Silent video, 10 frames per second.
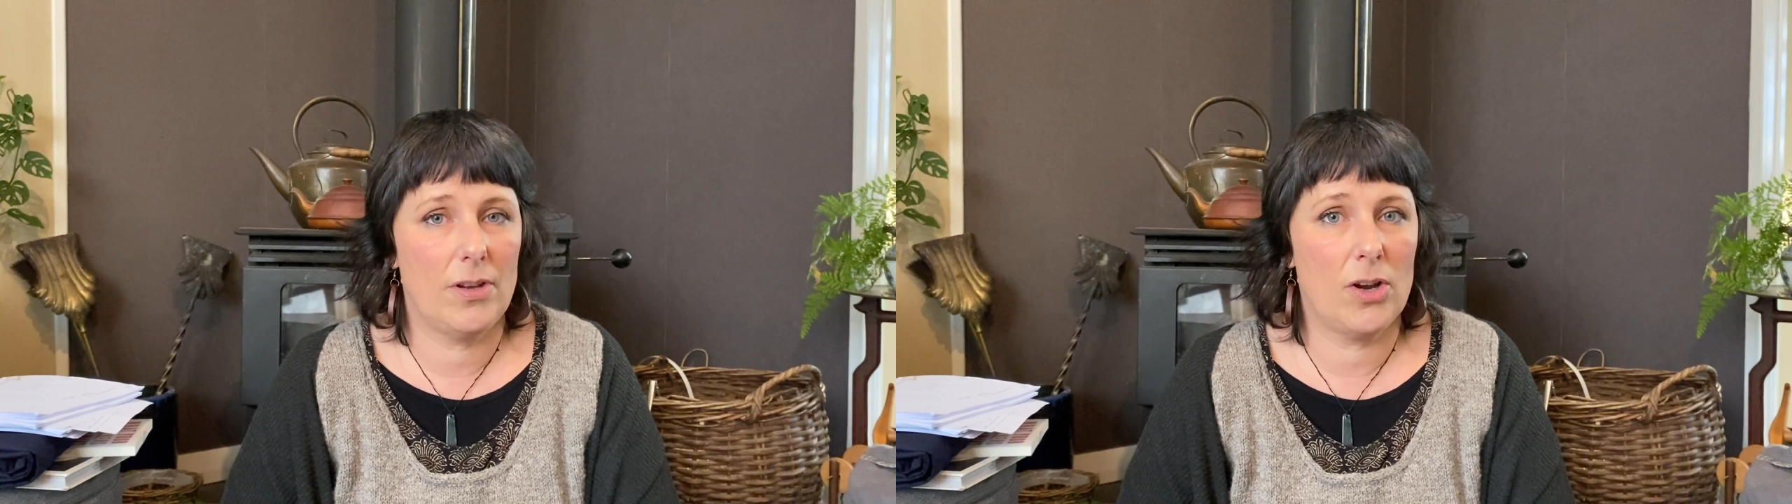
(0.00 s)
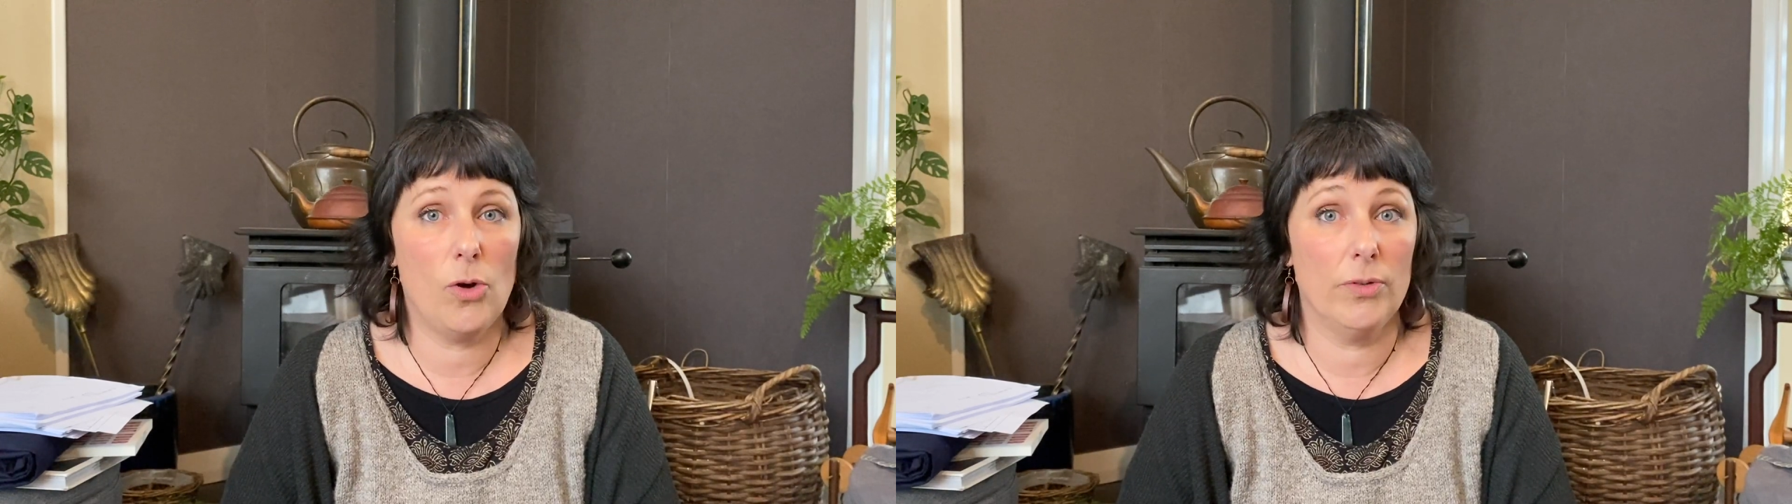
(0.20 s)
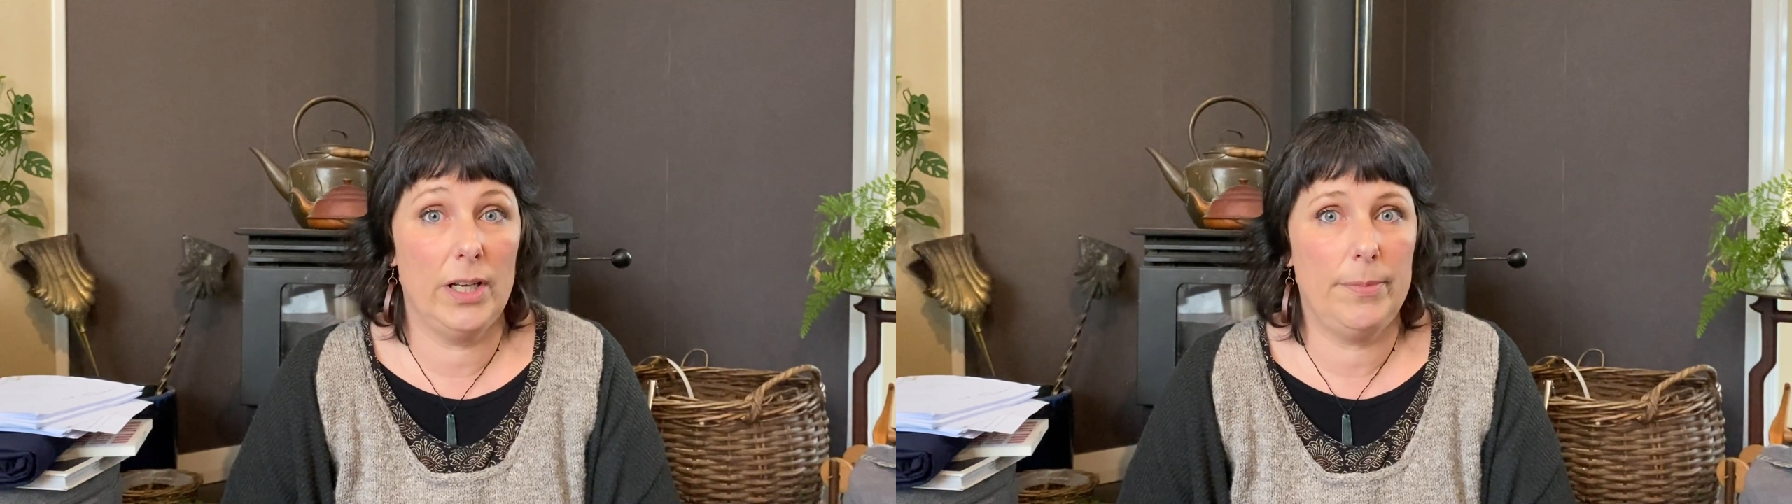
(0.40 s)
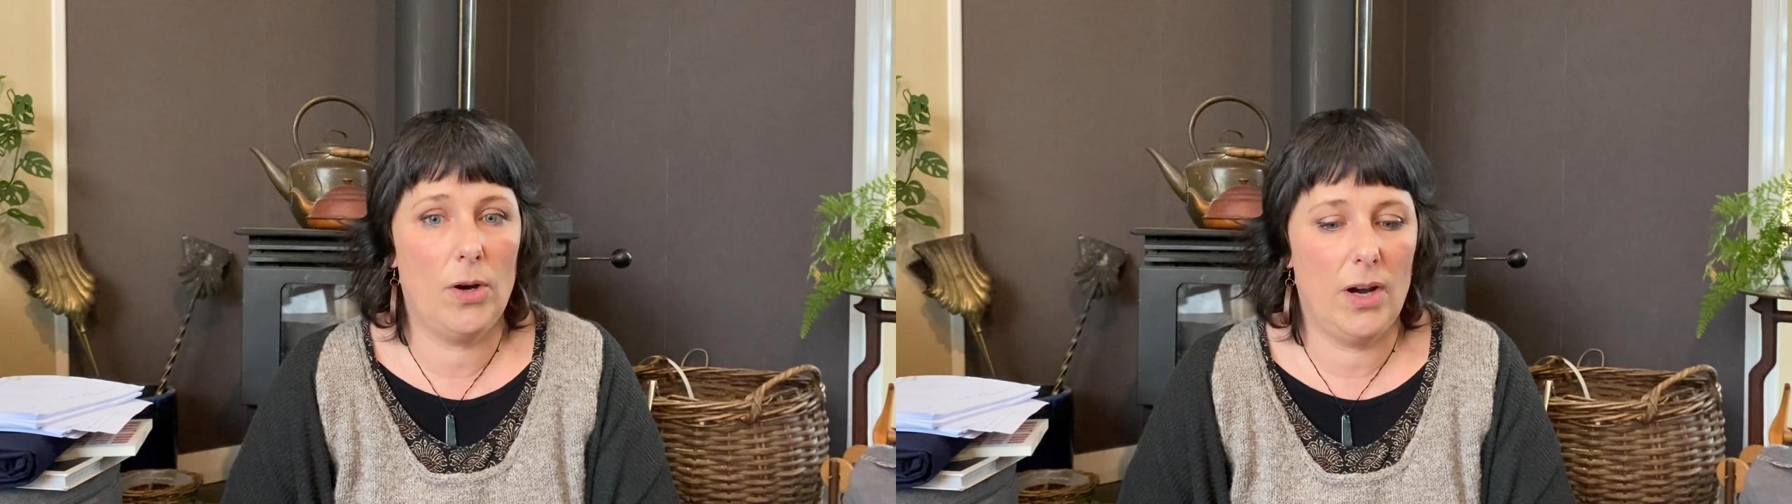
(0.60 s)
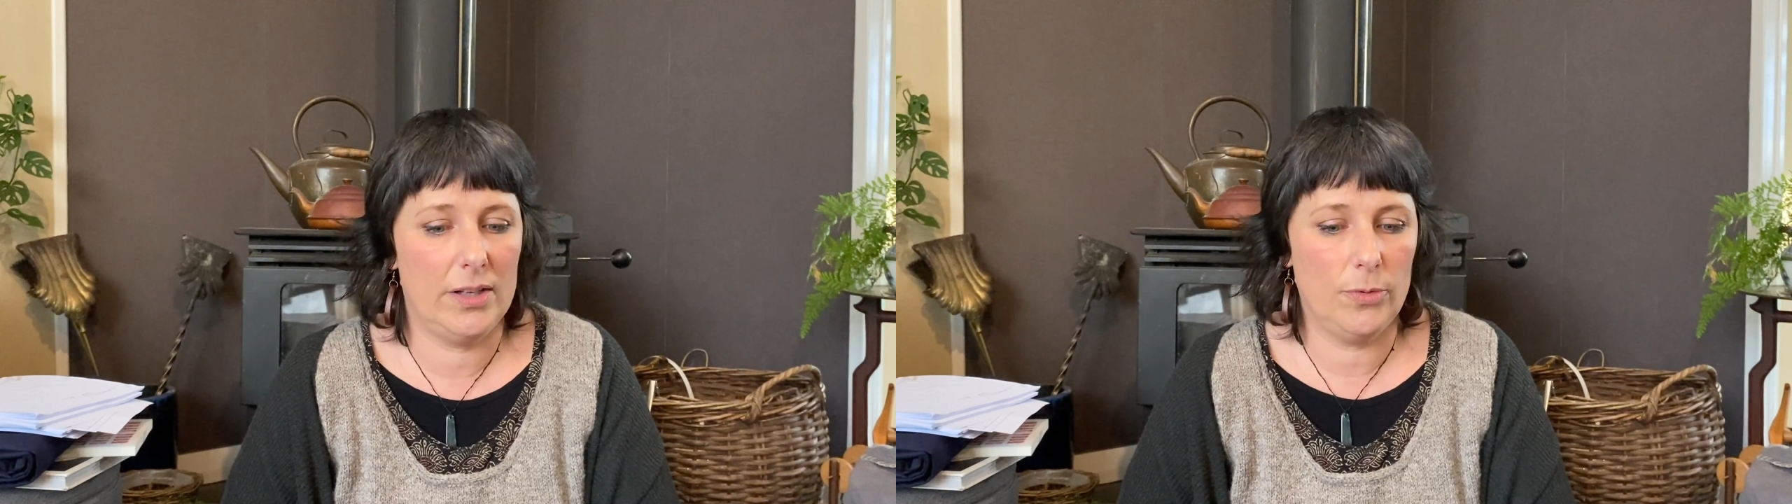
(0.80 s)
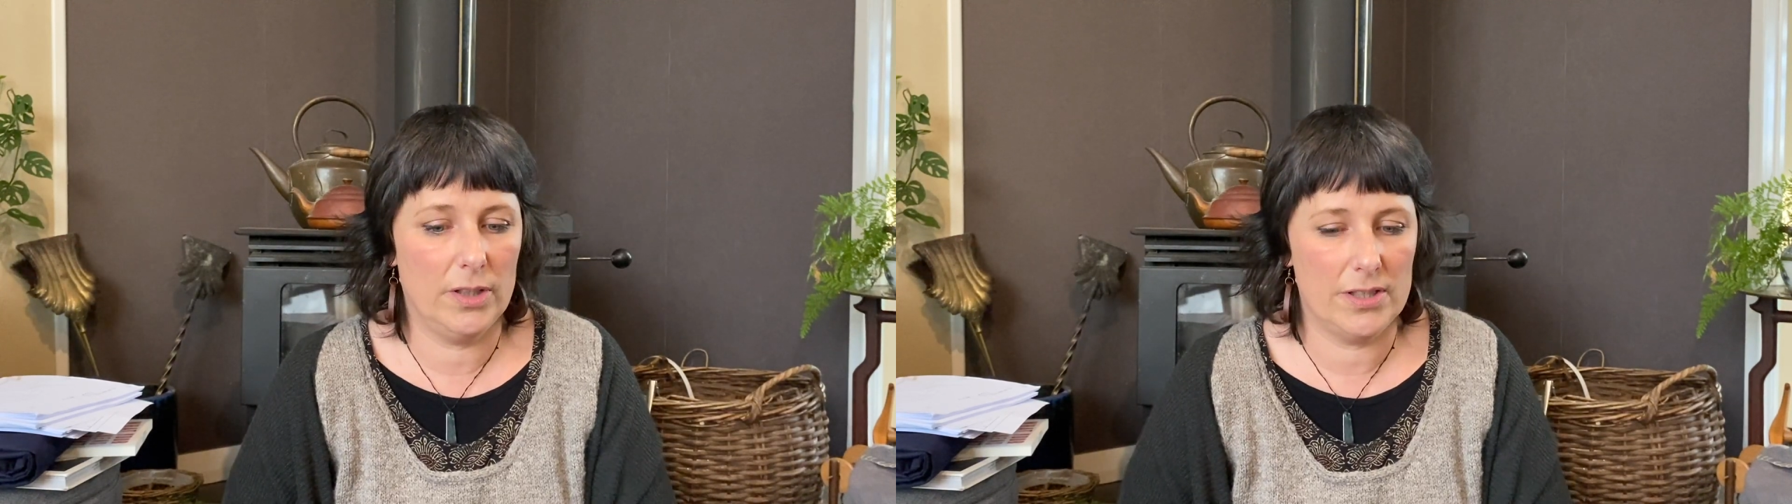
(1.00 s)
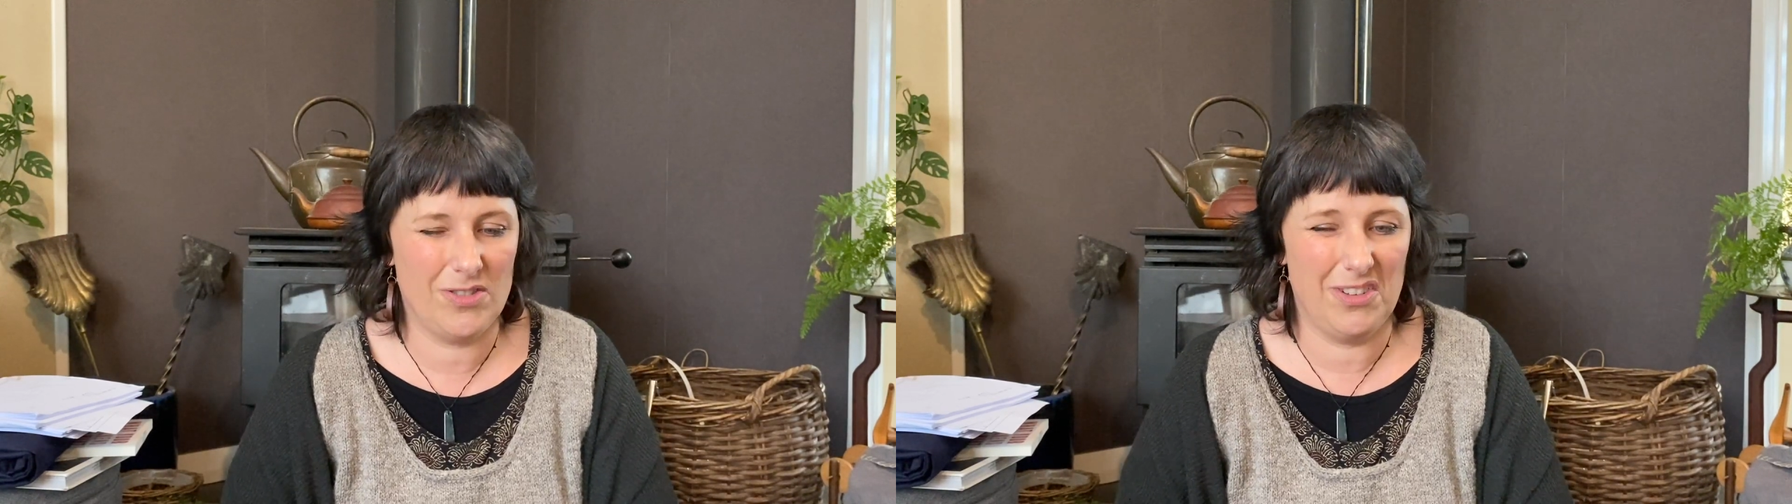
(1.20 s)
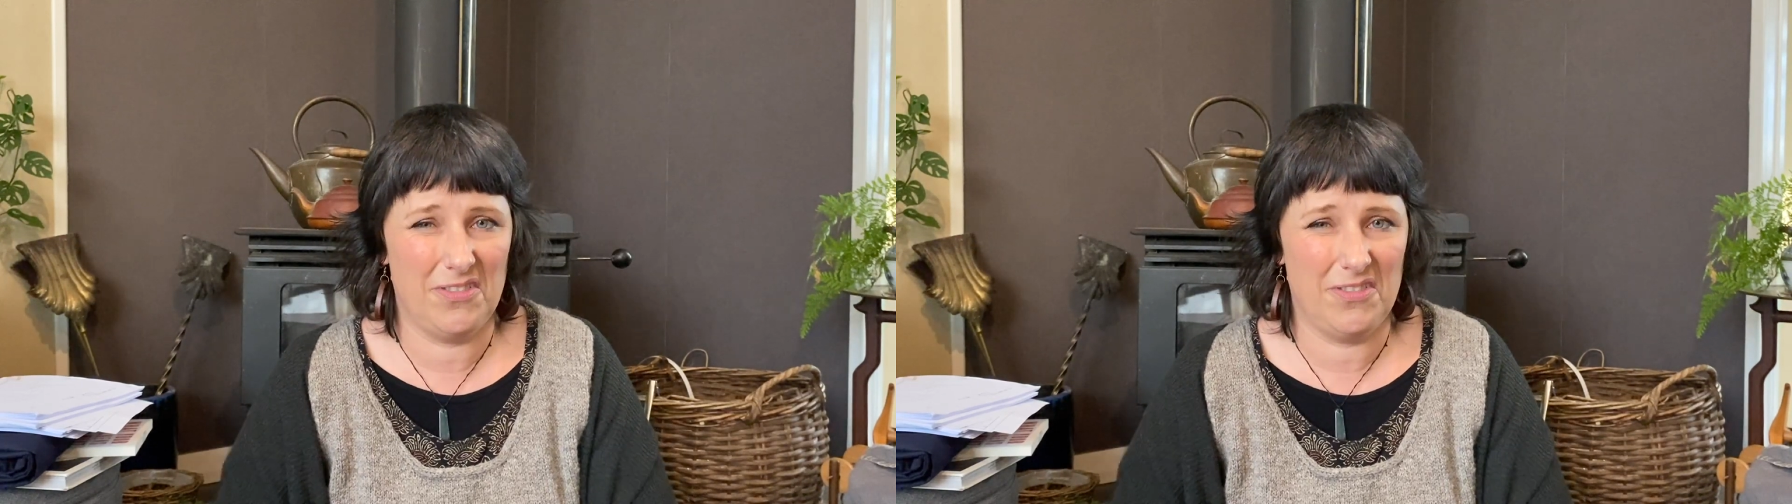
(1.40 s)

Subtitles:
I got really behind, and when I saw the